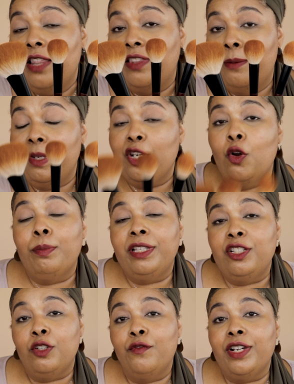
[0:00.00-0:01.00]
Let me know. And
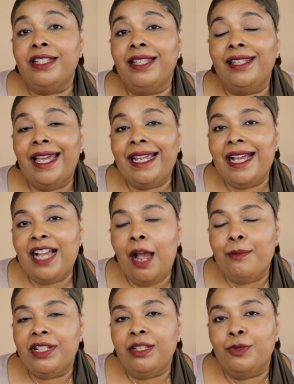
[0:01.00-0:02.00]
please don't forget to like,
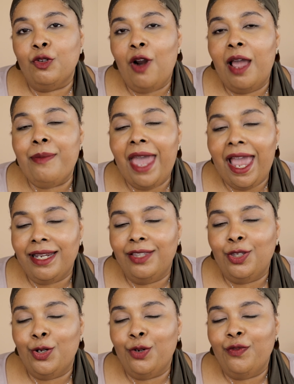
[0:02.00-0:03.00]
comment, subscribe, and
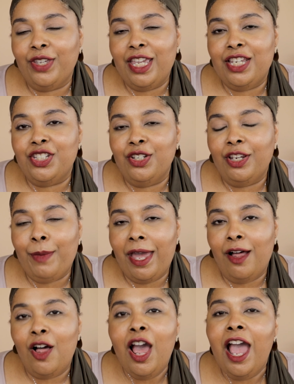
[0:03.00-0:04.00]
hit the notification
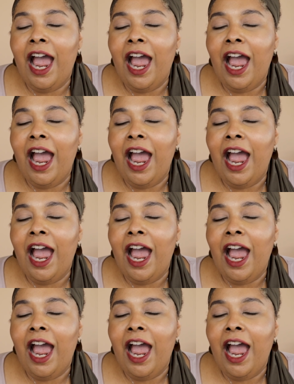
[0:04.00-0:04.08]
bell.